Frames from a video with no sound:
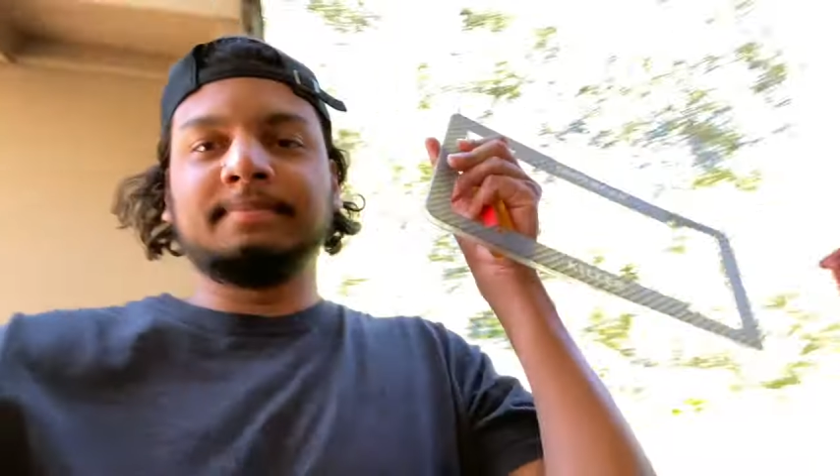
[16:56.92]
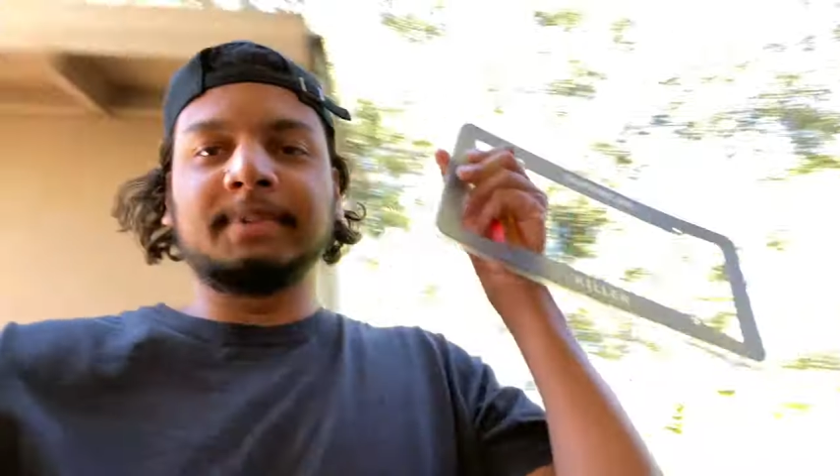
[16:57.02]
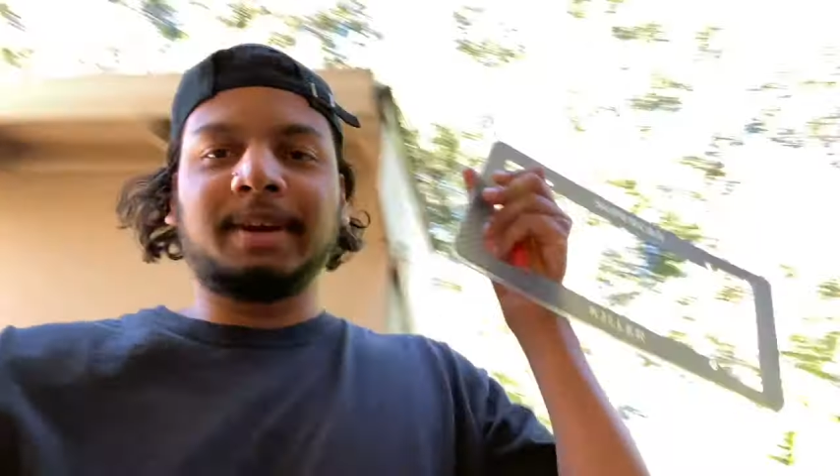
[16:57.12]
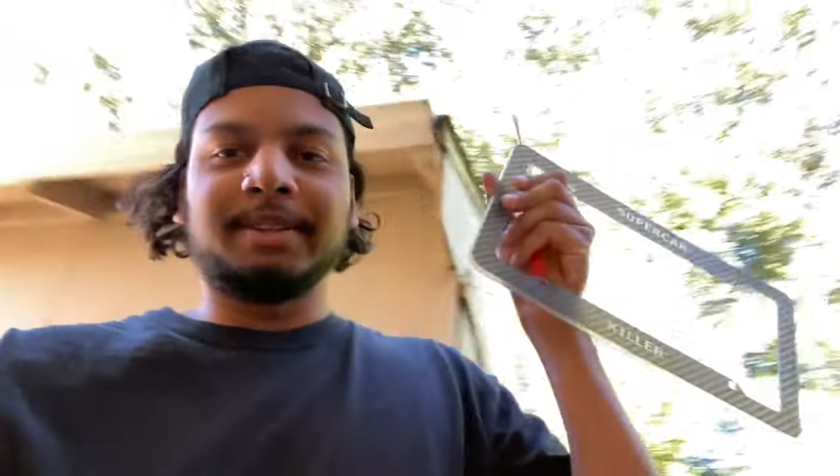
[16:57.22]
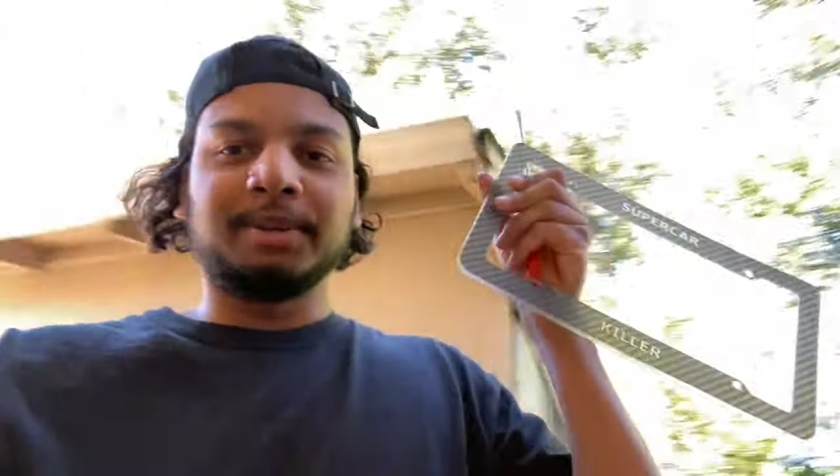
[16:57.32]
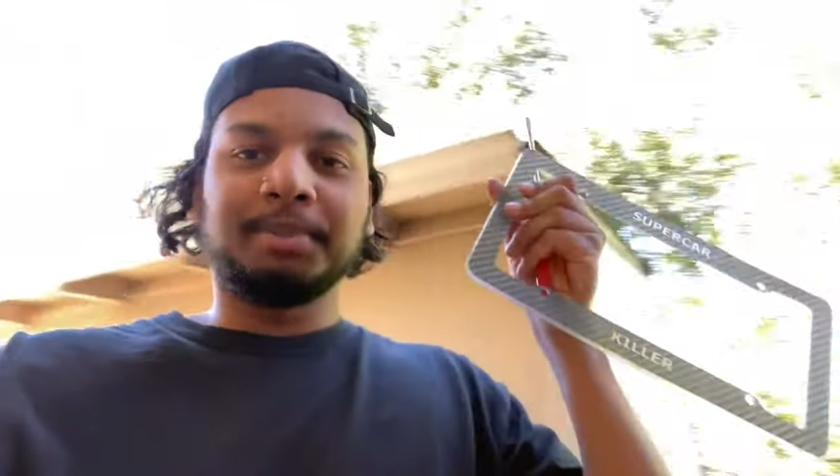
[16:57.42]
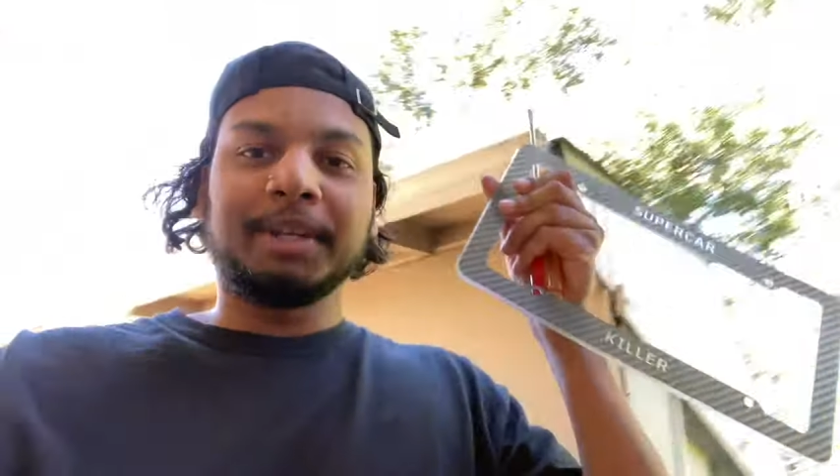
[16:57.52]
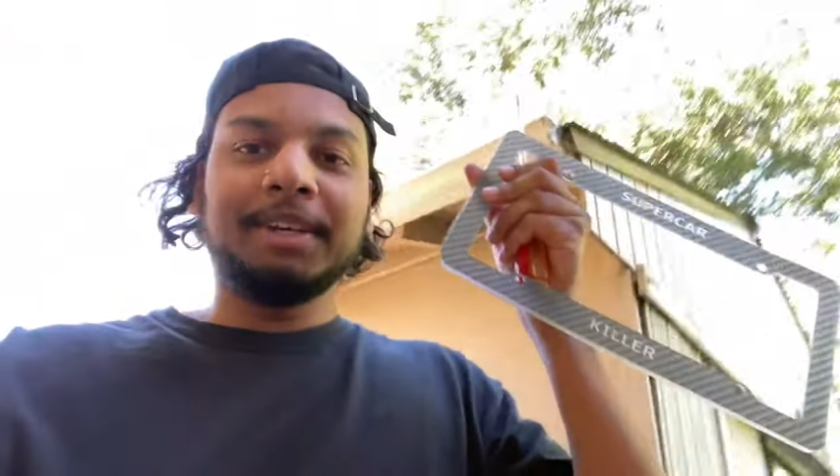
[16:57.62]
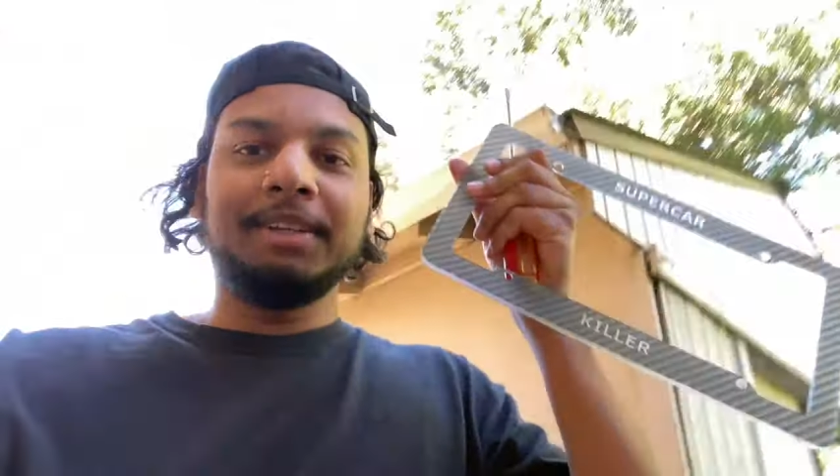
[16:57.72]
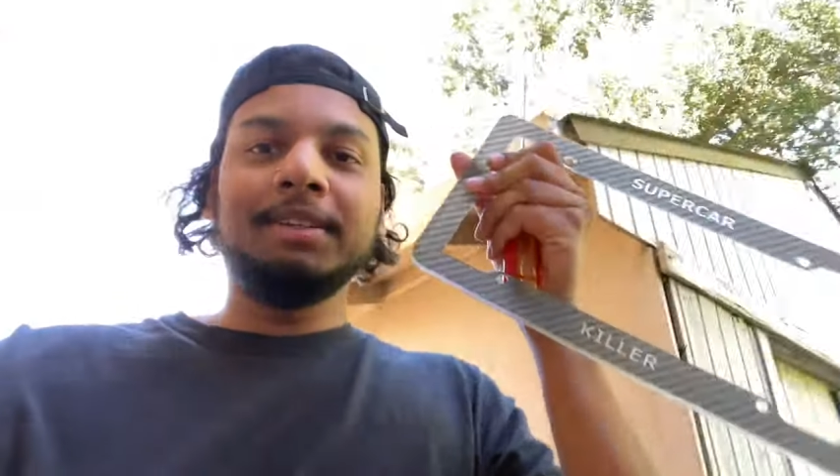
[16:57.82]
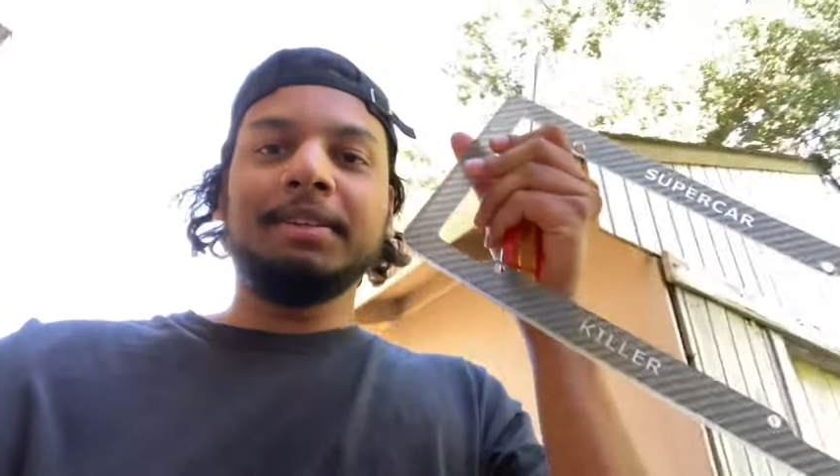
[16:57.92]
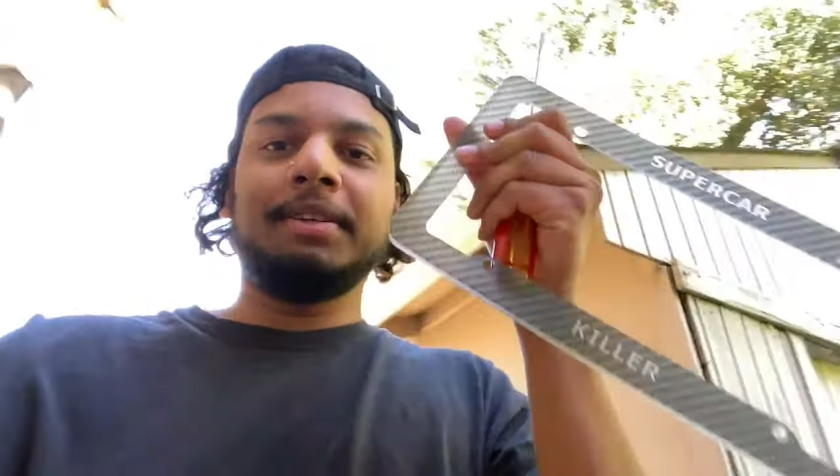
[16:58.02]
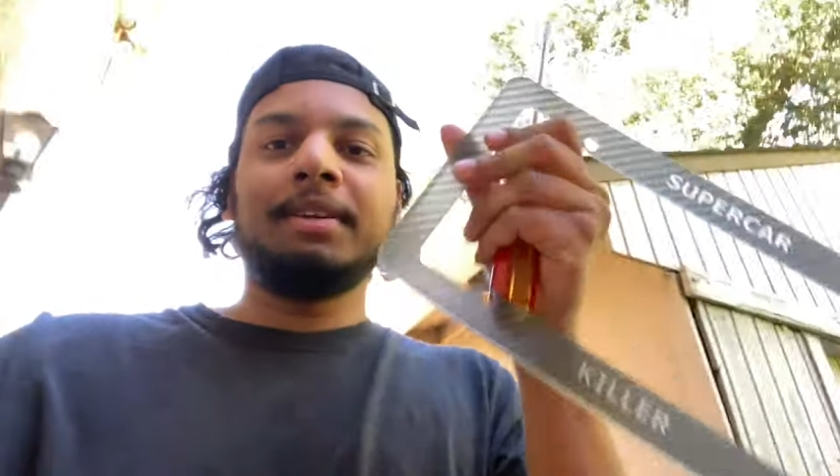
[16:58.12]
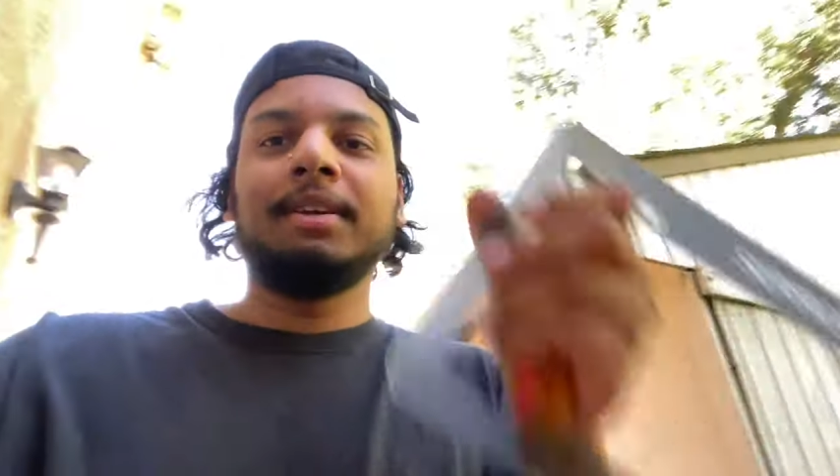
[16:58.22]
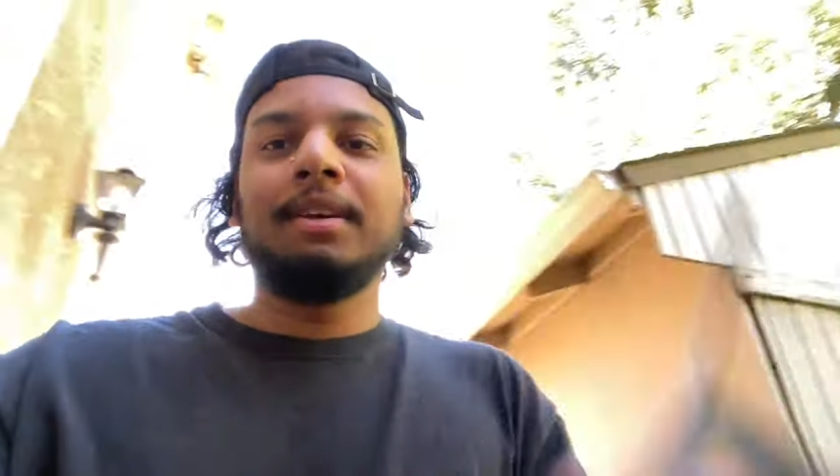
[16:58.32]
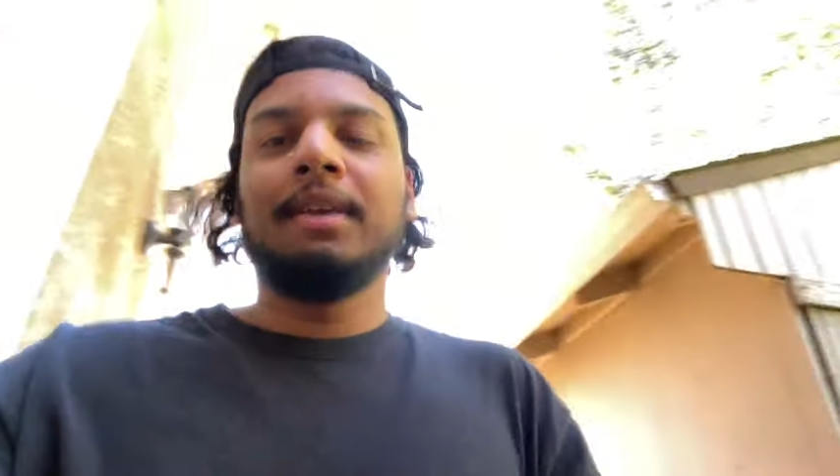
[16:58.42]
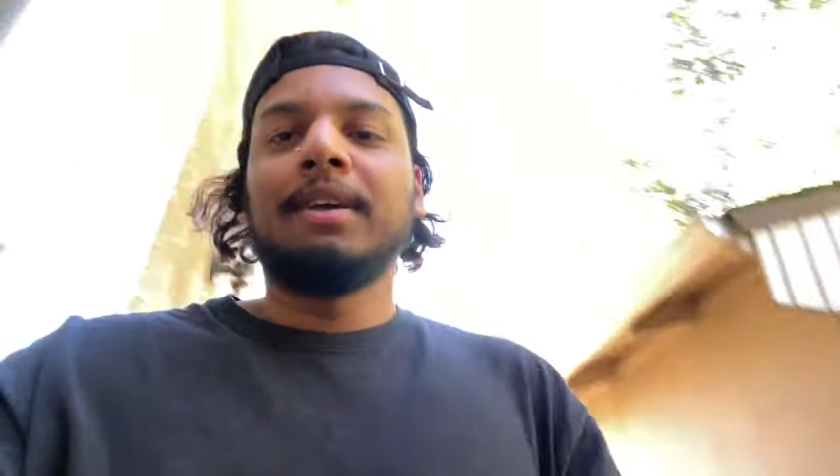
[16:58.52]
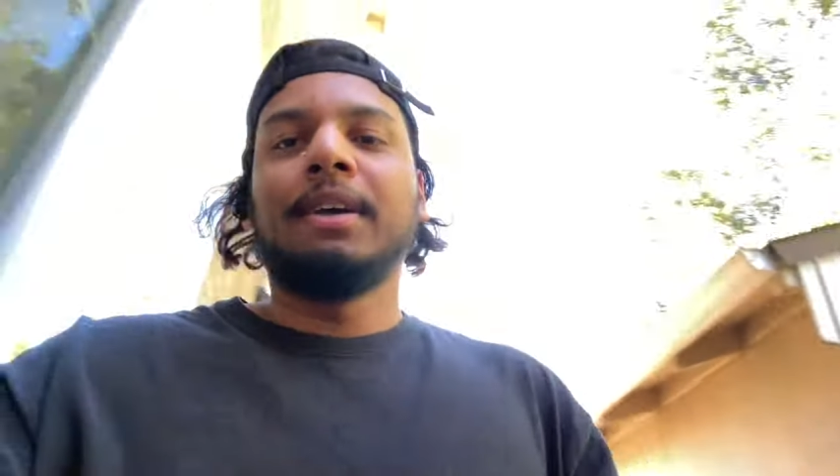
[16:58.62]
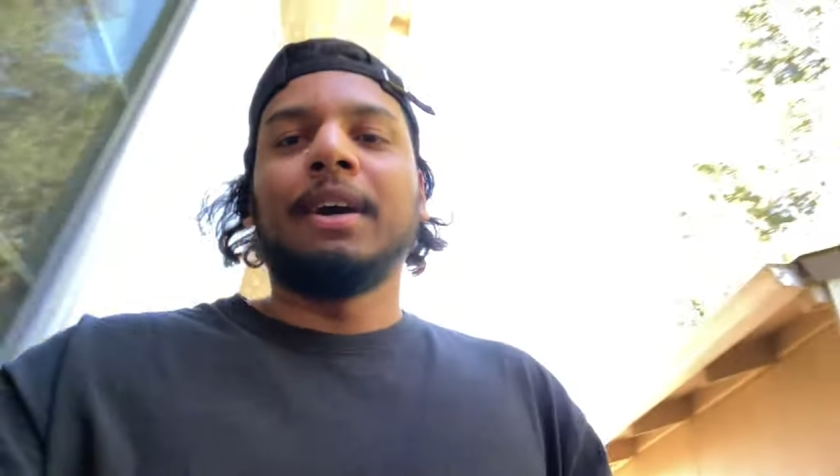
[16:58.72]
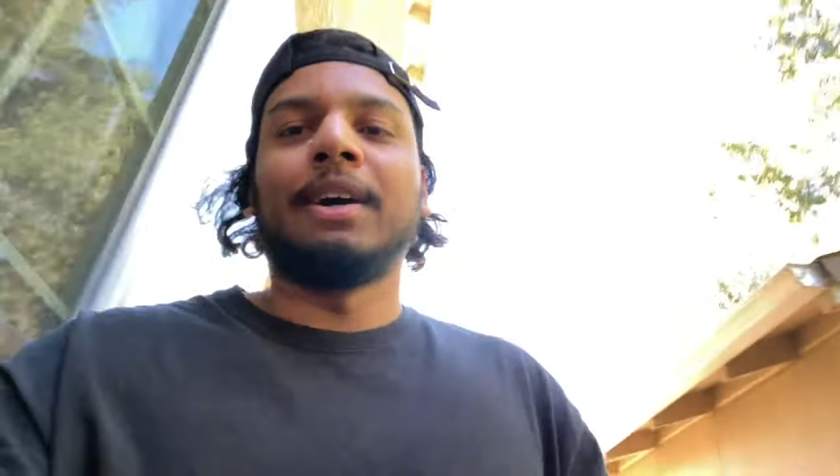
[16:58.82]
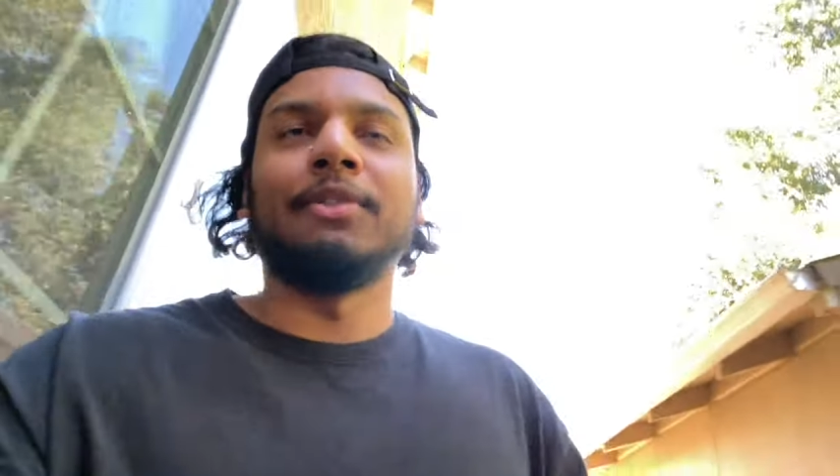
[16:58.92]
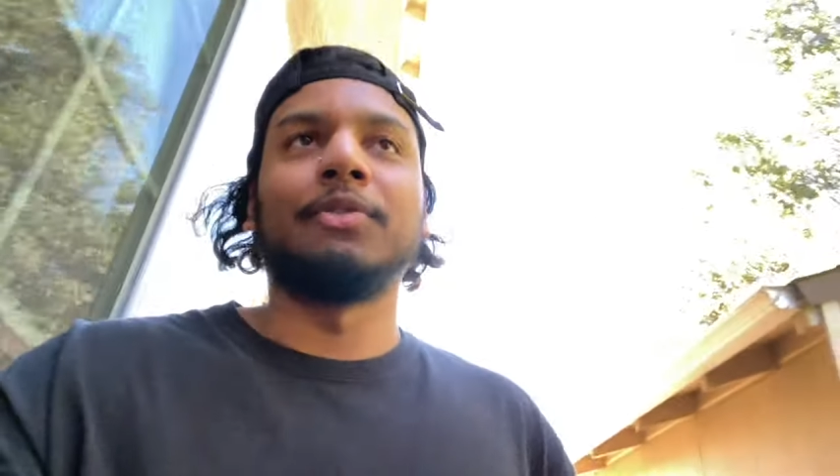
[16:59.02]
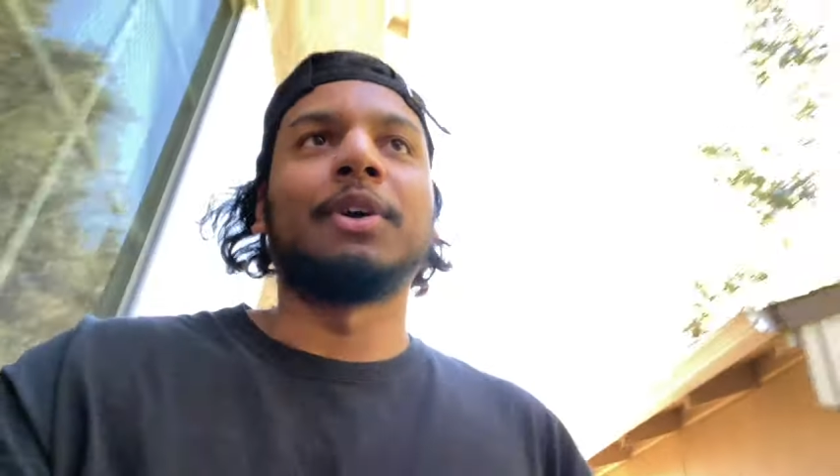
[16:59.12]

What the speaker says: Got the plate of